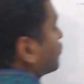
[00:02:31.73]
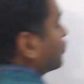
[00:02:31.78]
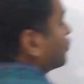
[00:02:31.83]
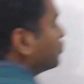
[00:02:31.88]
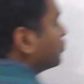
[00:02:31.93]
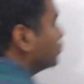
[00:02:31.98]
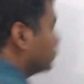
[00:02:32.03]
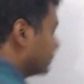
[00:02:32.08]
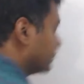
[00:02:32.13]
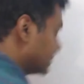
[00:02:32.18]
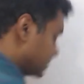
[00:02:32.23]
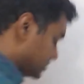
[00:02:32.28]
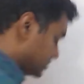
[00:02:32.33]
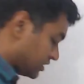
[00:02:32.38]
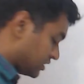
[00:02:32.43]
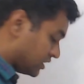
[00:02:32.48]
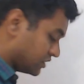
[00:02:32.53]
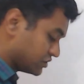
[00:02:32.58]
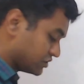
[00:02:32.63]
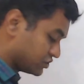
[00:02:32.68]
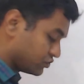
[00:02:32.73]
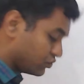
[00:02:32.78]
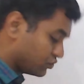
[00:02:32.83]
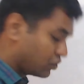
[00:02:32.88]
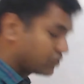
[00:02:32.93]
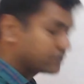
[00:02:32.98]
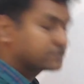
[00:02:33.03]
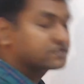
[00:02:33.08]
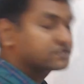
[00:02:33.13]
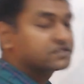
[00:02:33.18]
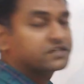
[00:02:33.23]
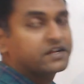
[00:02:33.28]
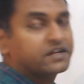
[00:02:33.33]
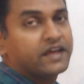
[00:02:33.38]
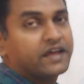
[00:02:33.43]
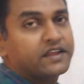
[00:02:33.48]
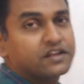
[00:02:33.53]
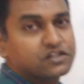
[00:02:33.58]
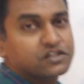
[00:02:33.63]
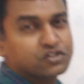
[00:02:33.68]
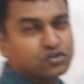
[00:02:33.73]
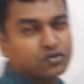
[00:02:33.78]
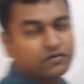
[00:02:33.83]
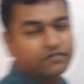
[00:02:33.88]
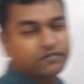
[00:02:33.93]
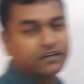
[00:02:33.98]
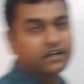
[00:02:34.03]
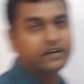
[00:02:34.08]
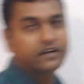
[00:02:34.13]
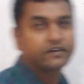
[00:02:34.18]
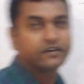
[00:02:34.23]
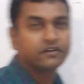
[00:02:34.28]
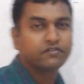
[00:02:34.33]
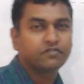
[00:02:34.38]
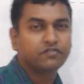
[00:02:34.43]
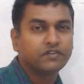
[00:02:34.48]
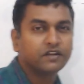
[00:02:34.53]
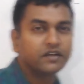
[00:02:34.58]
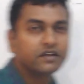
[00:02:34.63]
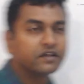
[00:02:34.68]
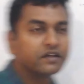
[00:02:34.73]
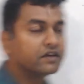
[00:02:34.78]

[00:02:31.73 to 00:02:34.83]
Q1 charge, what is the direction of electric field